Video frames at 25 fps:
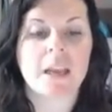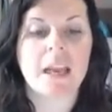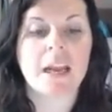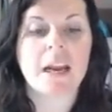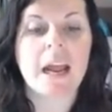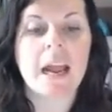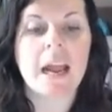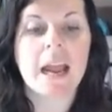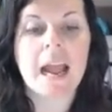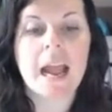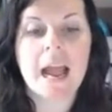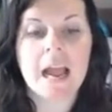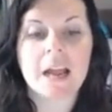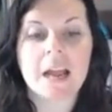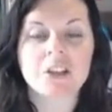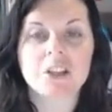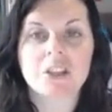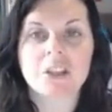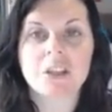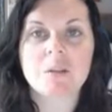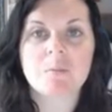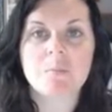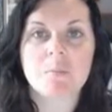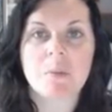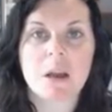Can I
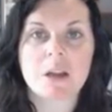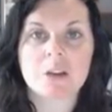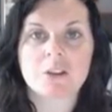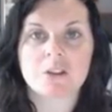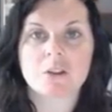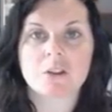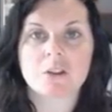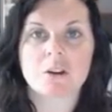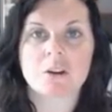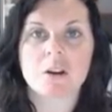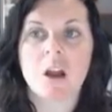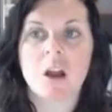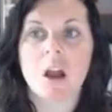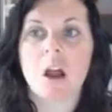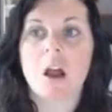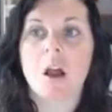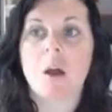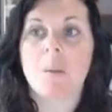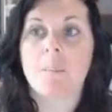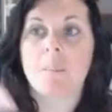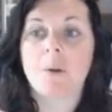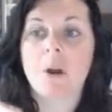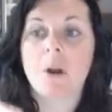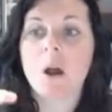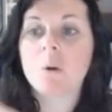actually measure
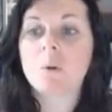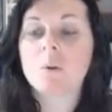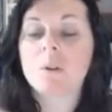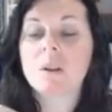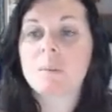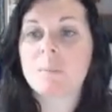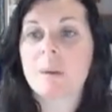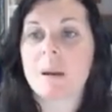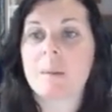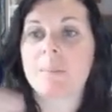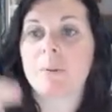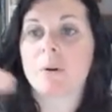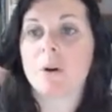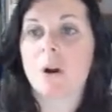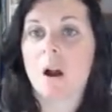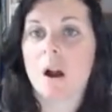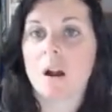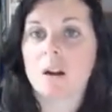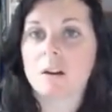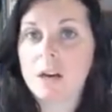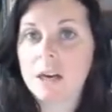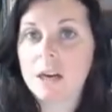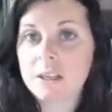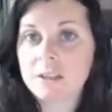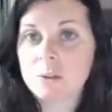not only my
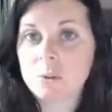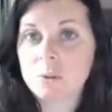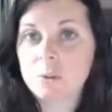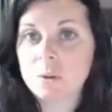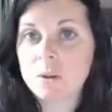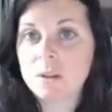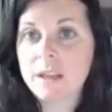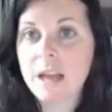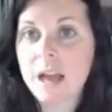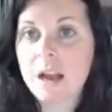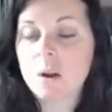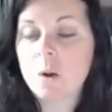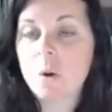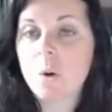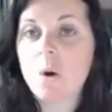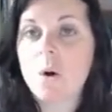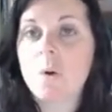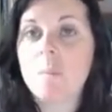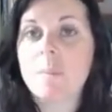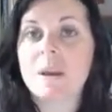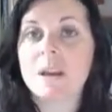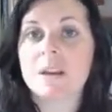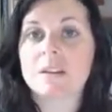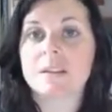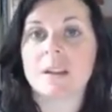progress toward that
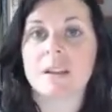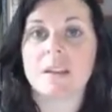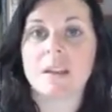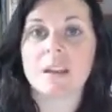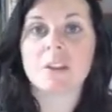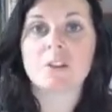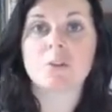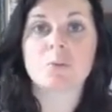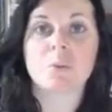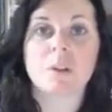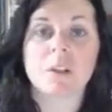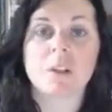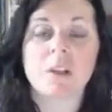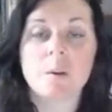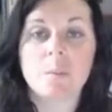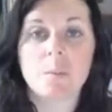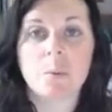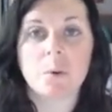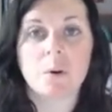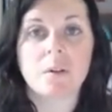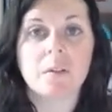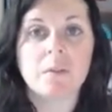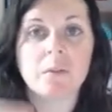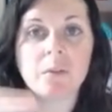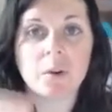goal, because I think it's really
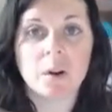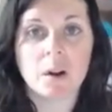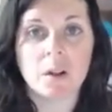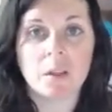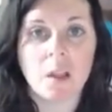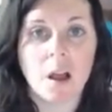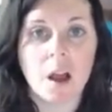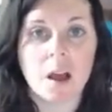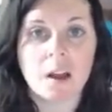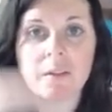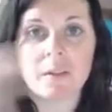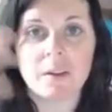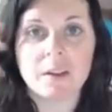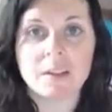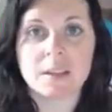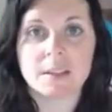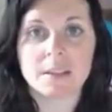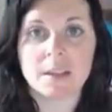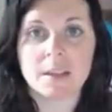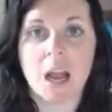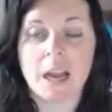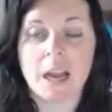important for a lot of us as high